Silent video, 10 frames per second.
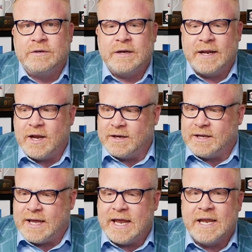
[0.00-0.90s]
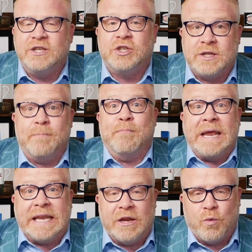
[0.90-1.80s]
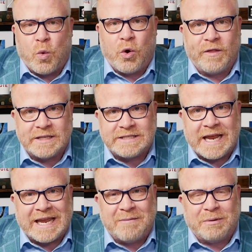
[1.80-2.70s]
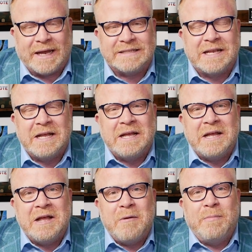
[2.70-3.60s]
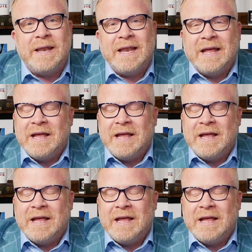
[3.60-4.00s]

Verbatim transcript: and get into the bidding war that's taking place, but